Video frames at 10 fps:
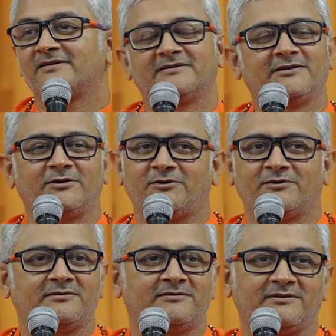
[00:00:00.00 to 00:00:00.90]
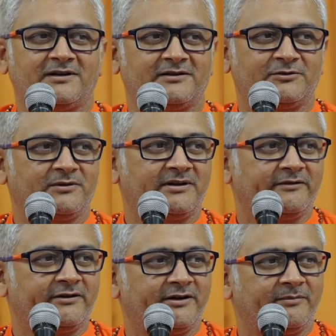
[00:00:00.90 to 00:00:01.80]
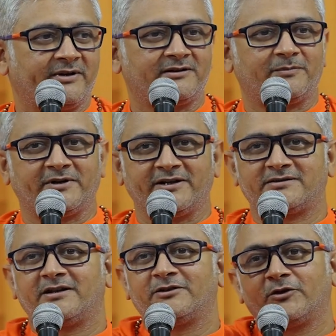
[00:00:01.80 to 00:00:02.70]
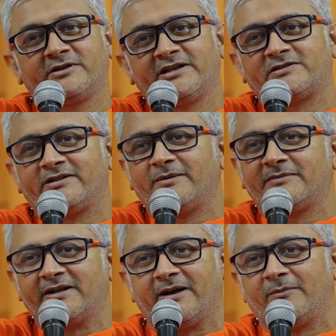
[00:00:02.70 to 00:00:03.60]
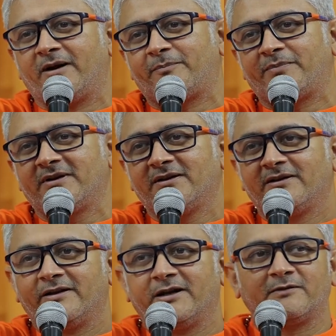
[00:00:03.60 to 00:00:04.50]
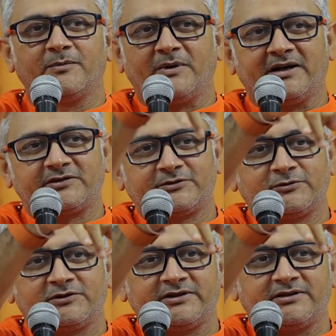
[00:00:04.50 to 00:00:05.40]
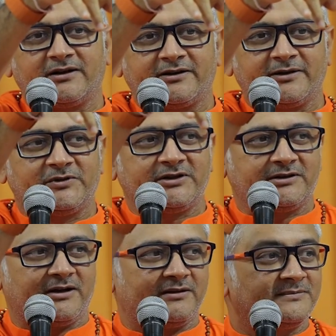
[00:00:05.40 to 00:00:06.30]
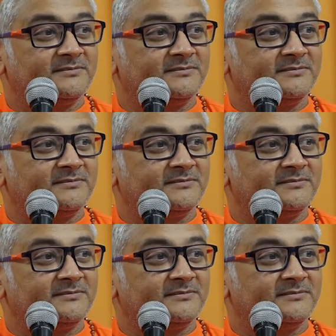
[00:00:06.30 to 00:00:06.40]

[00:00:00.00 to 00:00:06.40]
No. Anasuya Devi didn't make the prediction. So this team, time up. It will pass to Sita, Team Sita.